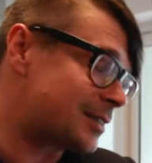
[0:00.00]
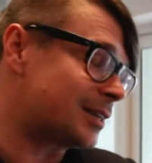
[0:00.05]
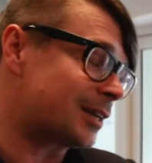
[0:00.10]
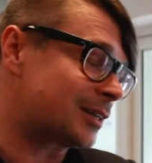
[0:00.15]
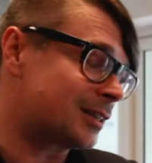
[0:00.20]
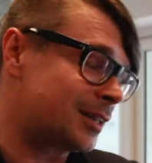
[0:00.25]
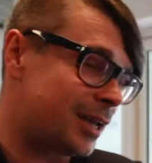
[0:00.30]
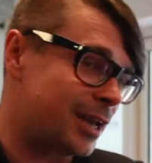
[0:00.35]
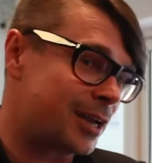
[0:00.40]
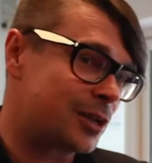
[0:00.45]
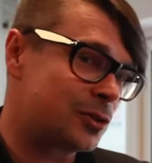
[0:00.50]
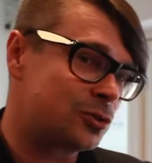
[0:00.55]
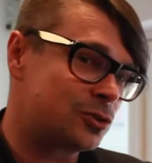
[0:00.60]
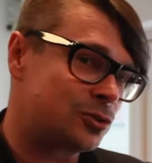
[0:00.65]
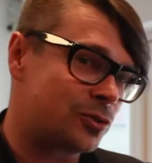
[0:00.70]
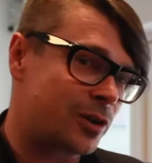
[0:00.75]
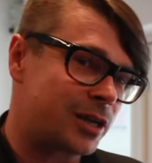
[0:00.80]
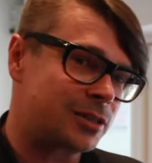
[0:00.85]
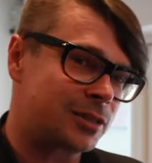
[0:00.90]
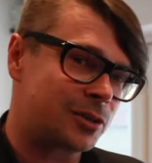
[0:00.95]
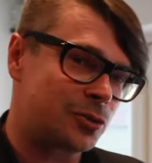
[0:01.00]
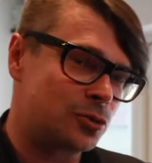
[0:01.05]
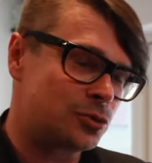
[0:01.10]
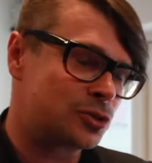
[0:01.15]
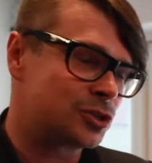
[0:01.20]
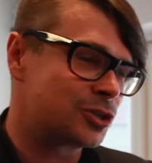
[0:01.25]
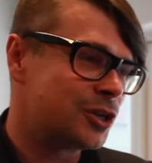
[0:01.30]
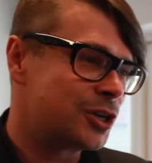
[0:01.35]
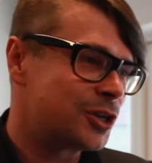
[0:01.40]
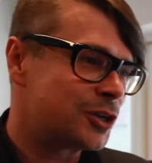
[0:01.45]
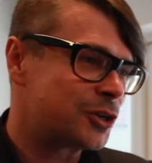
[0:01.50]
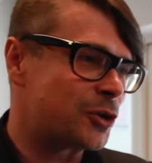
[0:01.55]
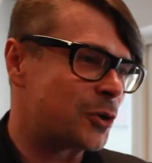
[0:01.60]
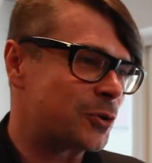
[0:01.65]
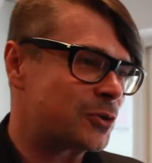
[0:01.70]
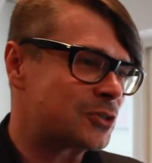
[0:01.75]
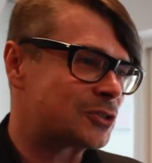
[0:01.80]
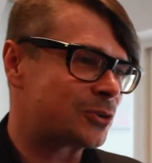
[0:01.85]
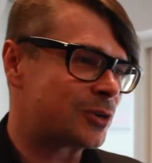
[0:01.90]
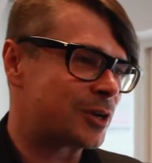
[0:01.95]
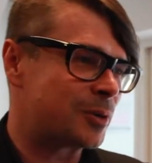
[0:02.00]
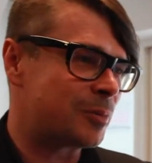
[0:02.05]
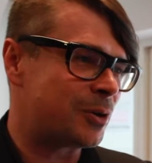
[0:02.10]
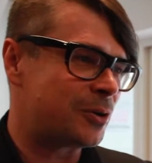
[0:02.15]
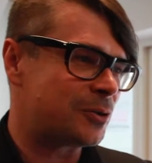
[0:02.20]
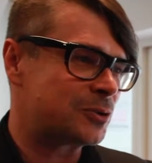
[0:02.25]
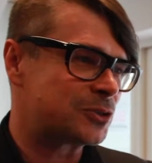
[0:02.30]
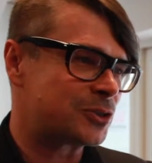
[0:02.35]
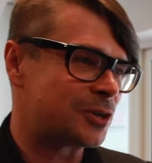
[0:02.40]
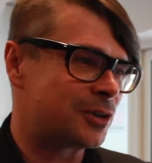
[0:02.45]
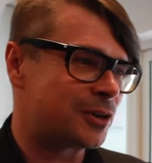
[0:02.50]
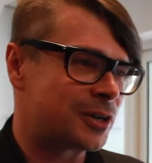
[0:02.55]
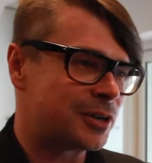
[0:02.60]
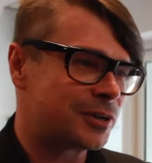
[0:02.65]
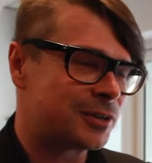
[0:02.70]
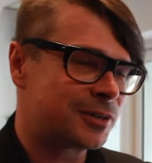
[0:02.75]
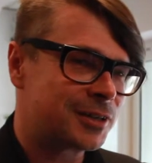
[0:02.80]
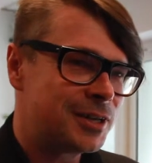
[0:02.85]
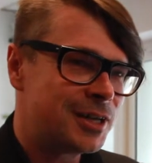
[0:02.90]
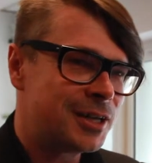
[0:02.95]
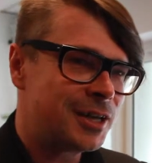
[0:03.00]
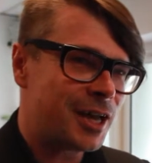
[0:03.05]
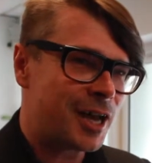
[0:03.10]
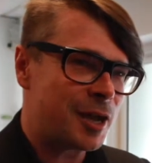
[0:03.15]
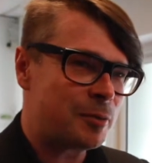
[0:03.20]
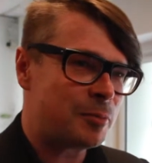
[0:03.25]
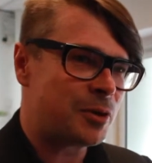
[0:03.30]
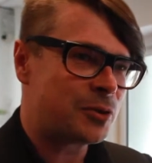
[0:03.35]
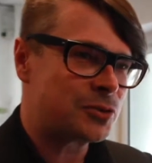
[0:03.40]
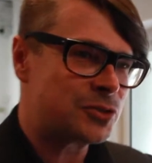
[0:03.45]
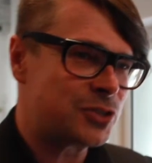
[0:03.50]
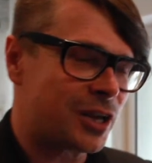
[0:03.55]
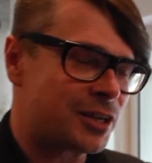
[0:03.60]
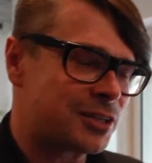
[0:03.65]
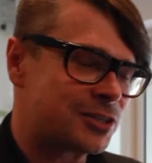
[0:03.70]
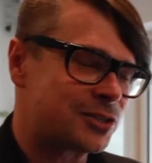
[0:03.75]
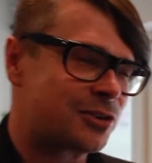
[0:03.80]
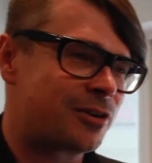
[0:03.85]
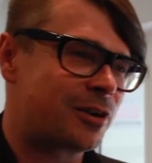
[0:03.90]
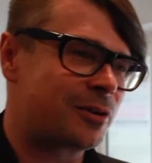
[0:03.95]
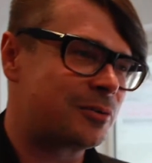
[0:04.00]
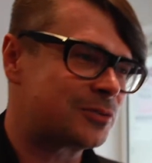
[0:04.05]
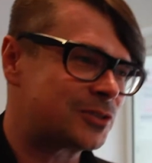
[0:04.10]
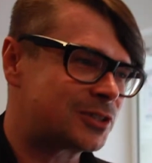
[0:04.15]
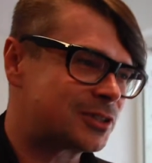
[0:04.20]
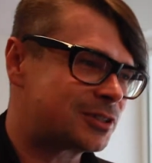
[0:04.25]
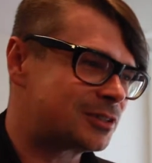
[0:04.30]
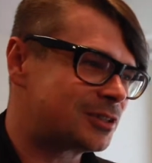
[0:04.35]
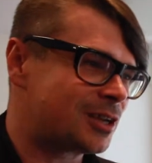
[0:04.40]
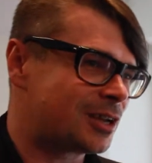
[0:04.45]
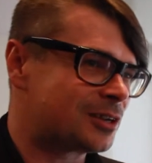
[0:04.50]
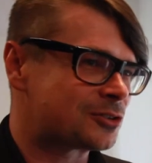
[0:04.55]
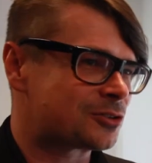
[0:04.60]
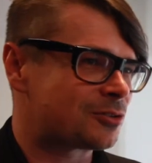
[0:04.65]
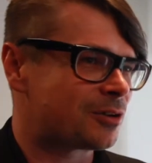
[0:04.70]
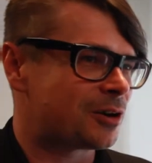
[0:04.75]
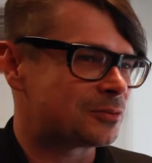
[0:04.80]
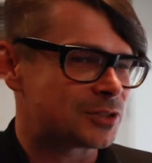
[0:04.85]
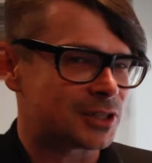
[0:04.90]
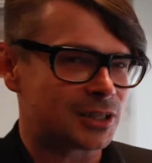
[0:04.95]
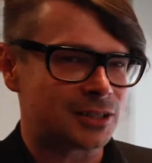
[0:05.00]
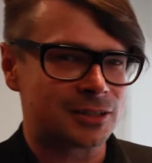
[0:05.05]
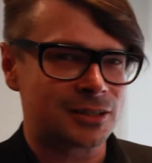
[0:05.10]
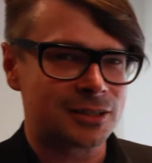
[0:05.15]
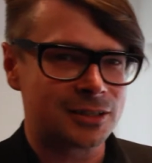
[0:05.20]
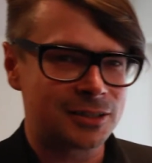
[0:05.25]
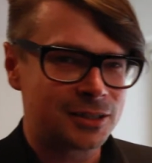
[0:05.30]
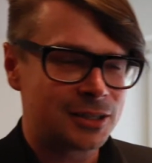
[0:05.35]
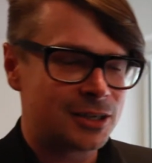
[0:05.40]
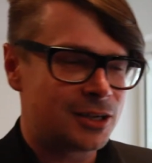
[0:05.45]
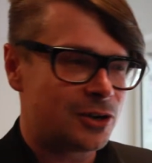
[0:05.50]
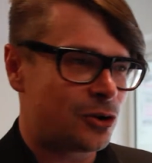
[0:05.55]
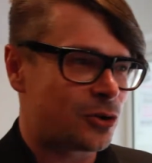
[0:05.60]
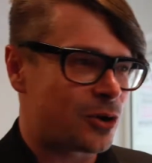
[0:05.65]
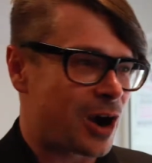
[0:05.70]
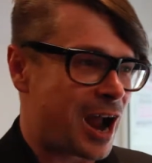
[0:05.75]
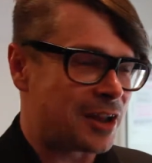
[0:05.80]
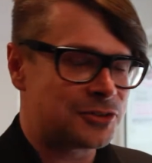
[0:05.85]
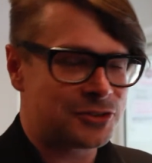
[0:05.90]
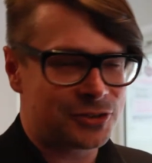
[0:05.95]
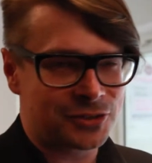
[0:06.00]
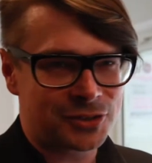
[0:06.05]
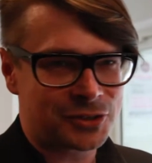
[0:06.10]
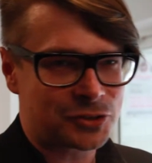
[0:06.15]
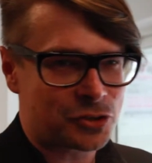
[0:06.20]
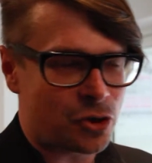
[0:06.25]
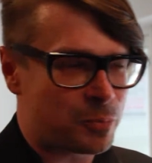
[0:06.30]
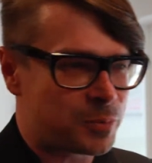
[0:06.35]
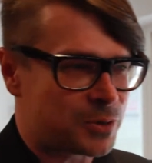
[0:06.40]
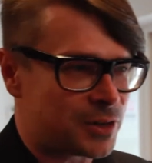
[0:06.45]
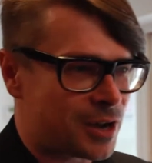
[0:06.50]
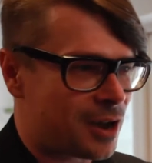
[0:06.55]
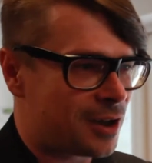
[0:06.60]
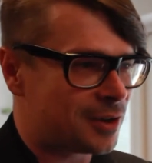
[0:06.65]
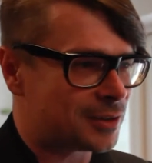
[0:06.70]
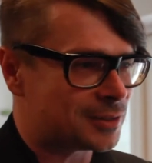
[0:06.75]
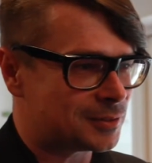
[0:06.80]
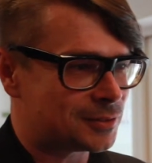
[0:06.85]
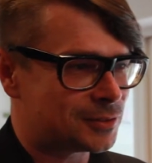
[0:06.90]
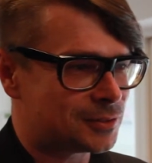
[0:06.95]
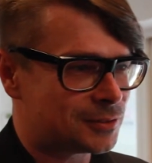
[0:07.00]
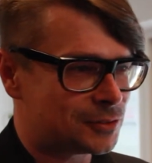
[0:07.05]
Exactly. I could write a good ghost story about the underground in. Or under Copenhagen.